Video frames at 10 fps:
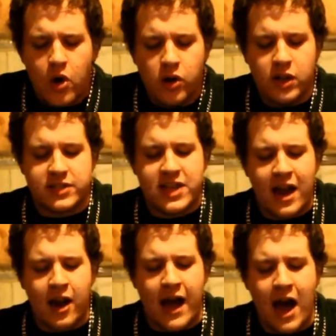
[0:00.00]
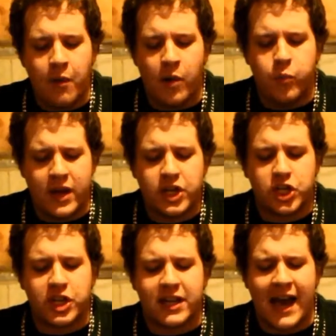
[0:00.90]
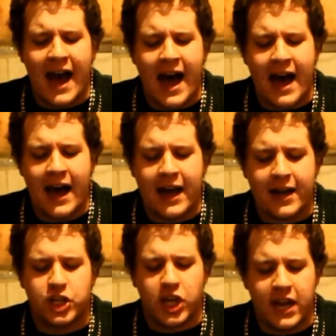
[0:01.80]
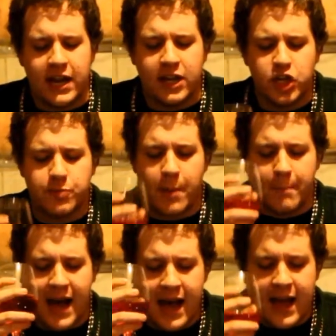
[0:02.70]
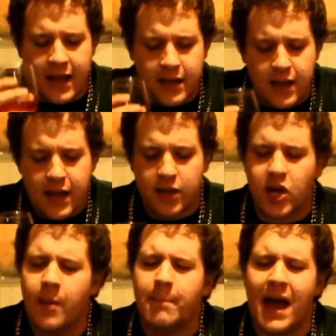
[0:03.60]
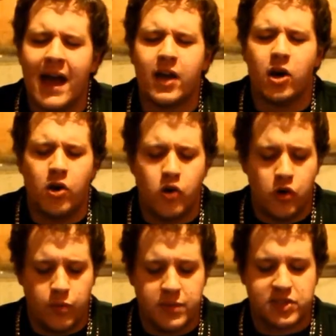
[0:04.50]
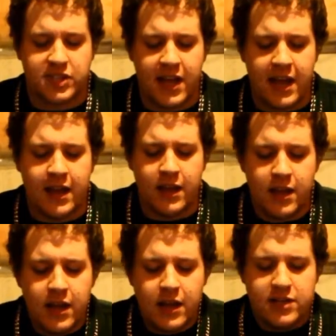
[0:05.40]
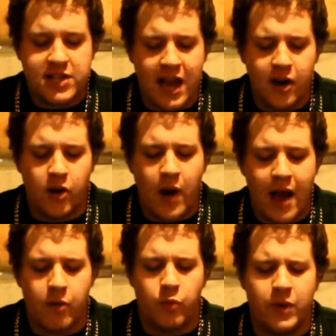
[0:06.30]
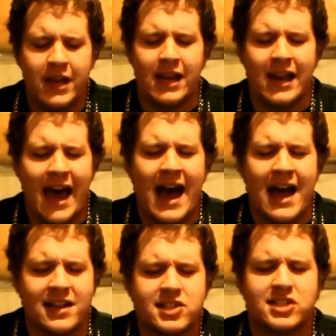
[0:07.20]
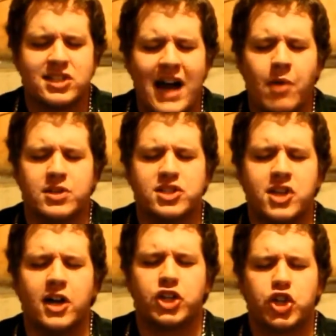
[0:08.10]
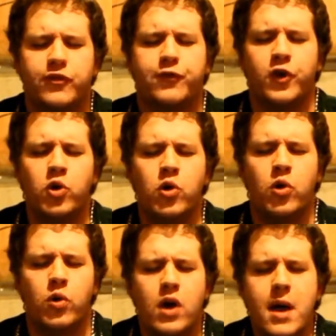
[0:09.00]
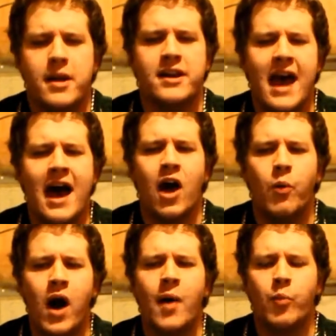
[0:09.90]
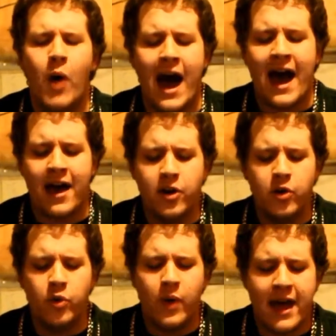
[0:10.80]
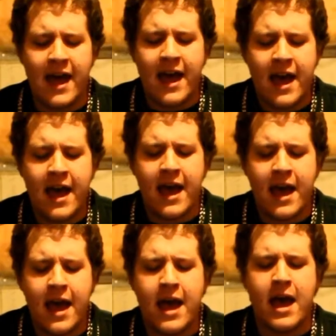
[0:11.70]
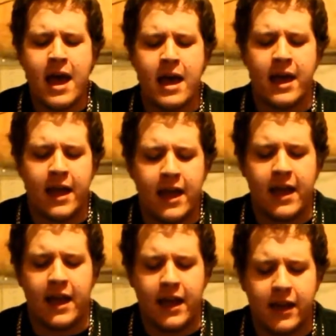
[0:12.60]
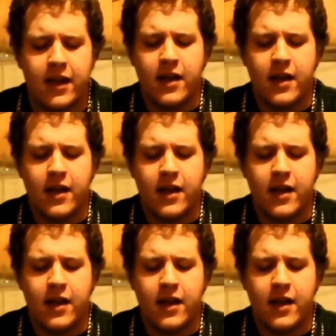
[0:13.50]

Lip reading: Well, I tell her how I wish to God I changed my mind and come back home to stay. Tell her I realized I was such a fool. Now I'm wide awake.